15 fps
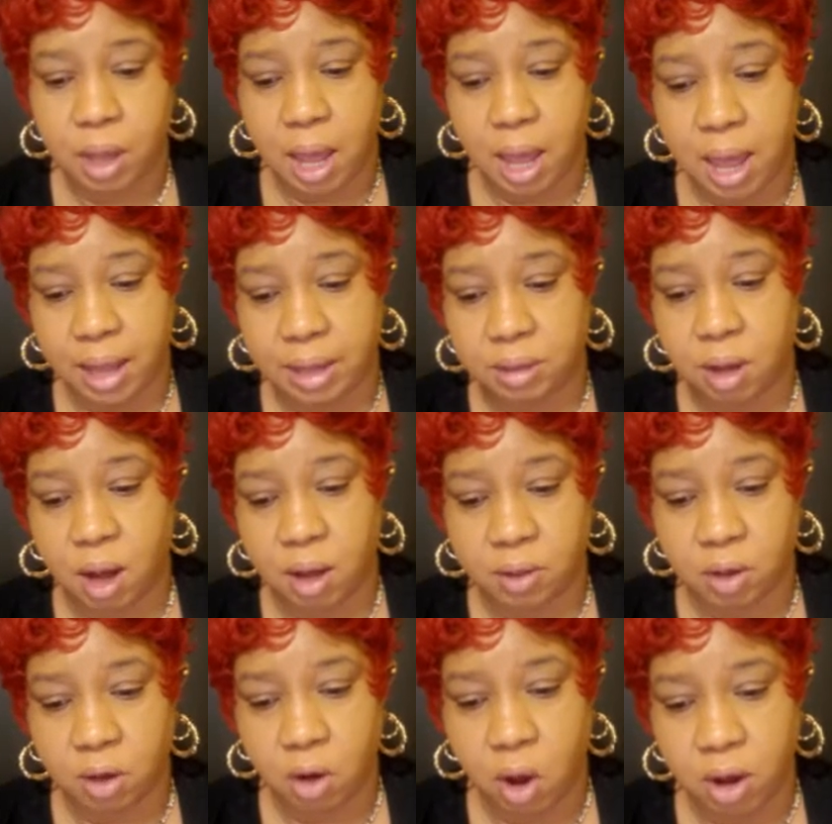and
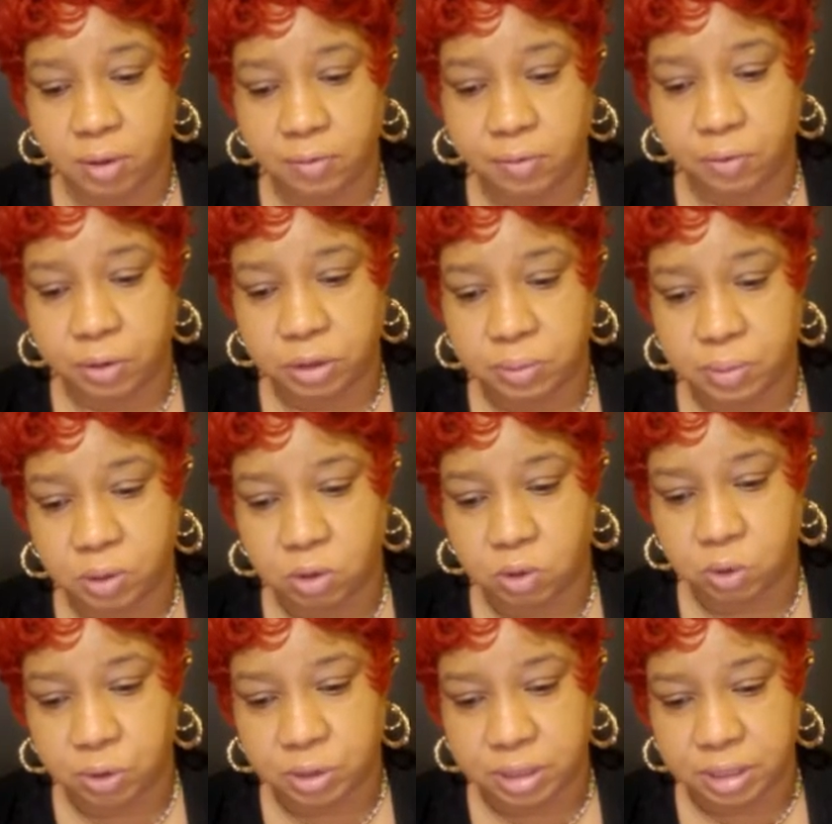other law enforcement
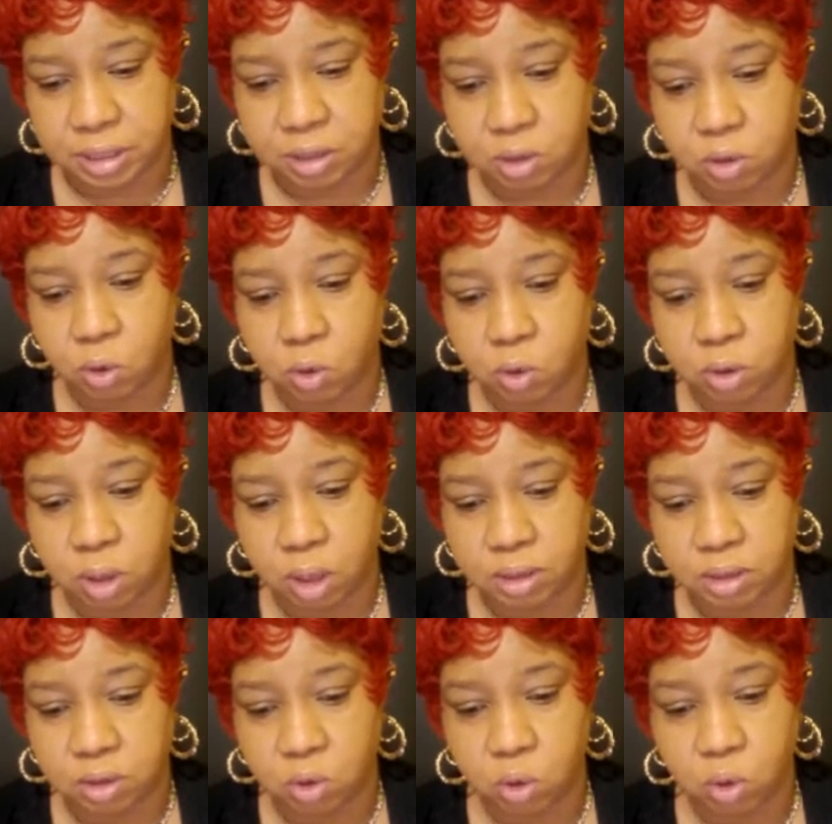sources told
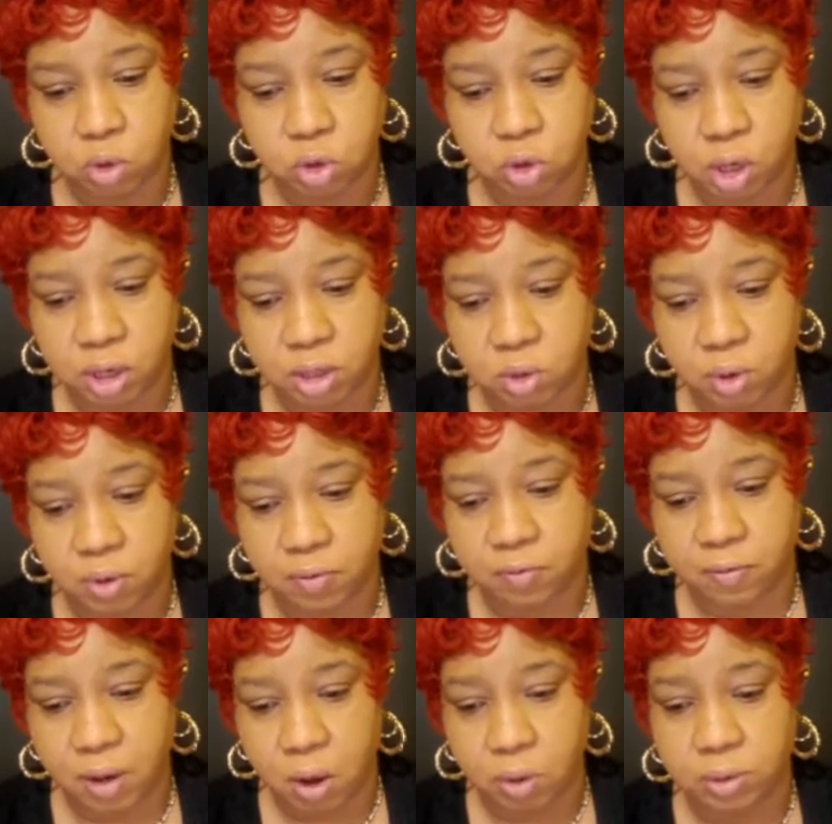us no drugs were
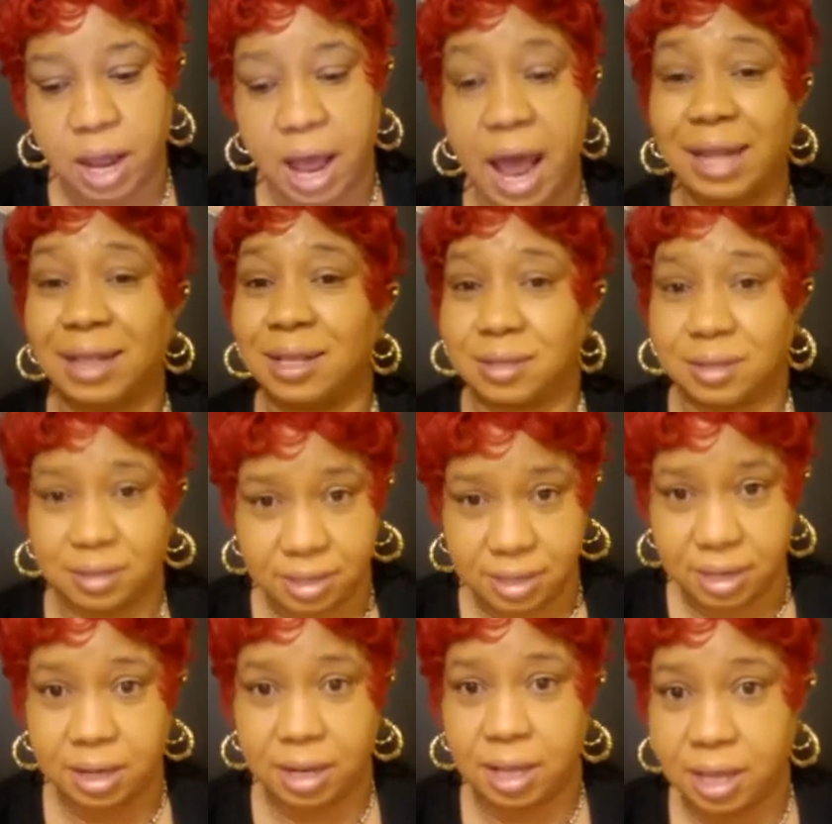found at the
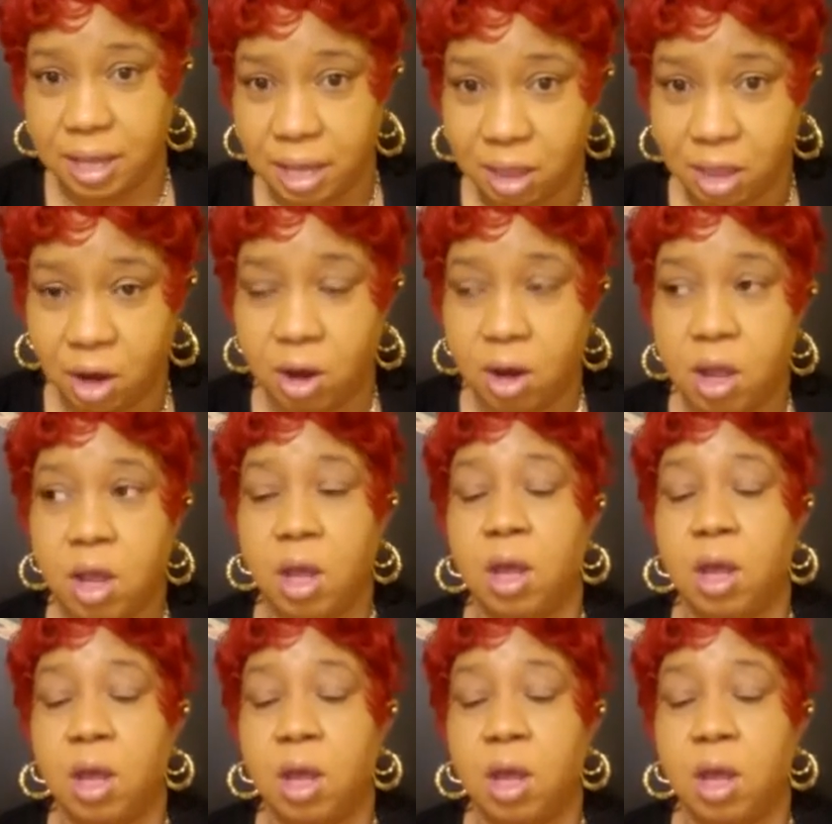scene either.